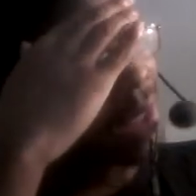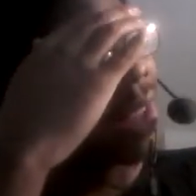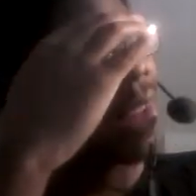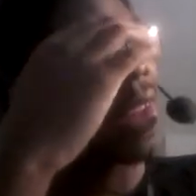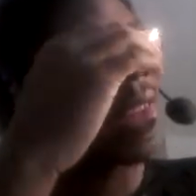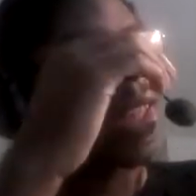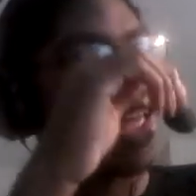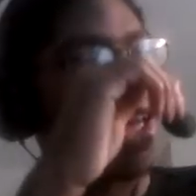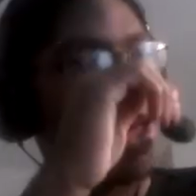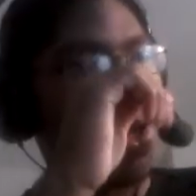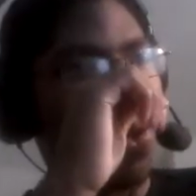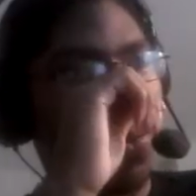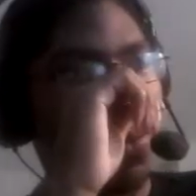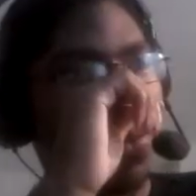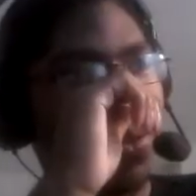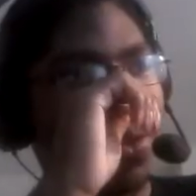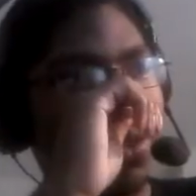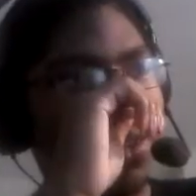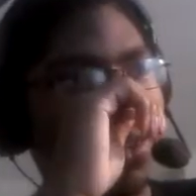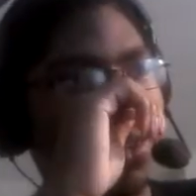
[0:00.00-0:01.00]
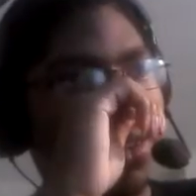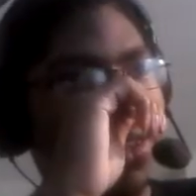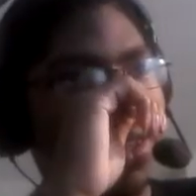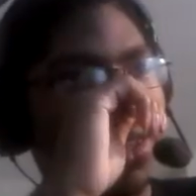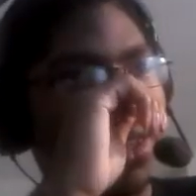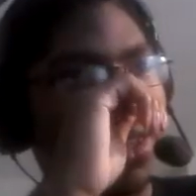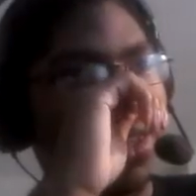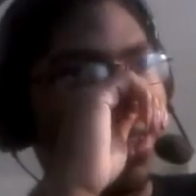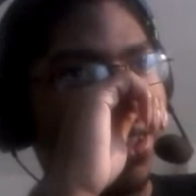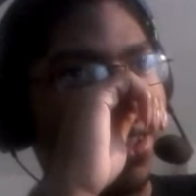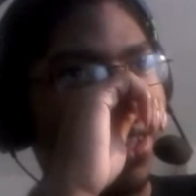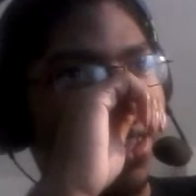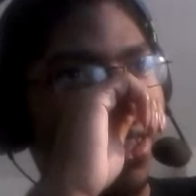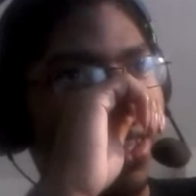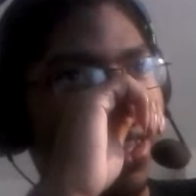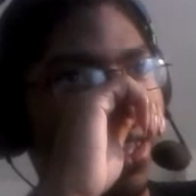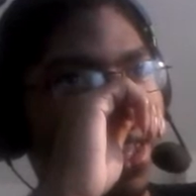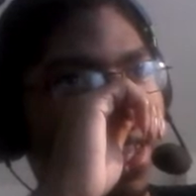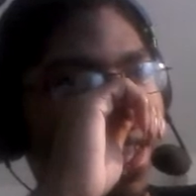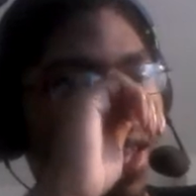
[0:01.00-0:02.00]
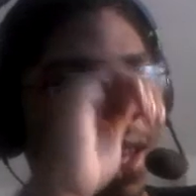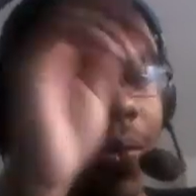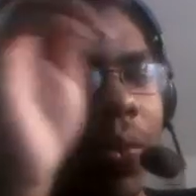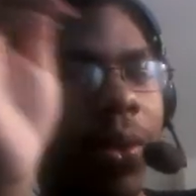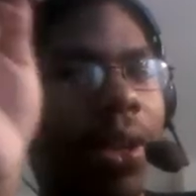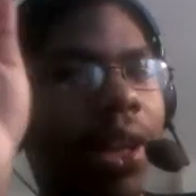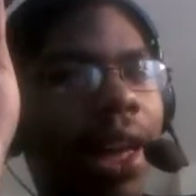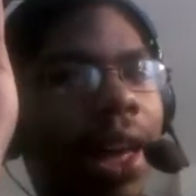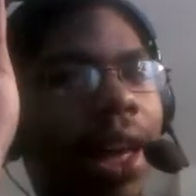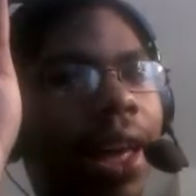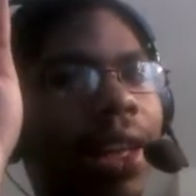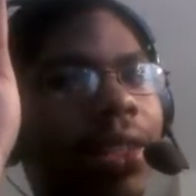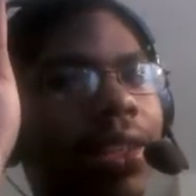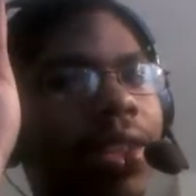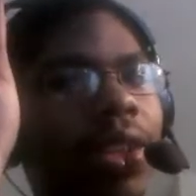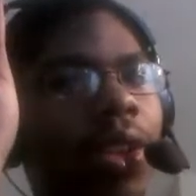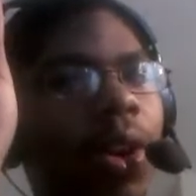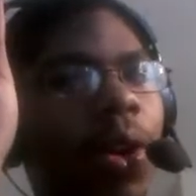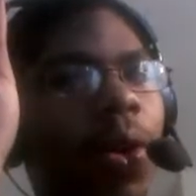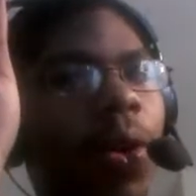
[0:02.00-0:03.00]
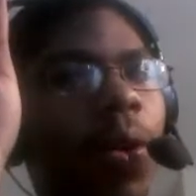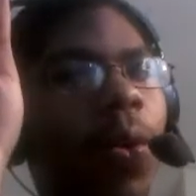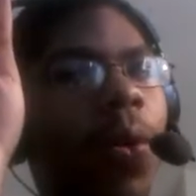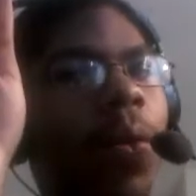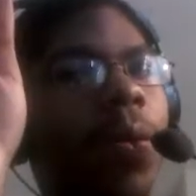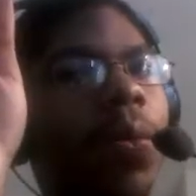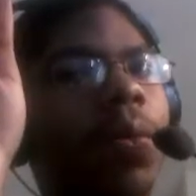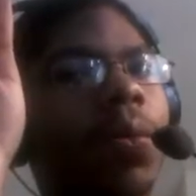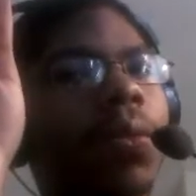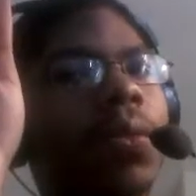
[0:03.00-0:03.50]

Now, if you guys know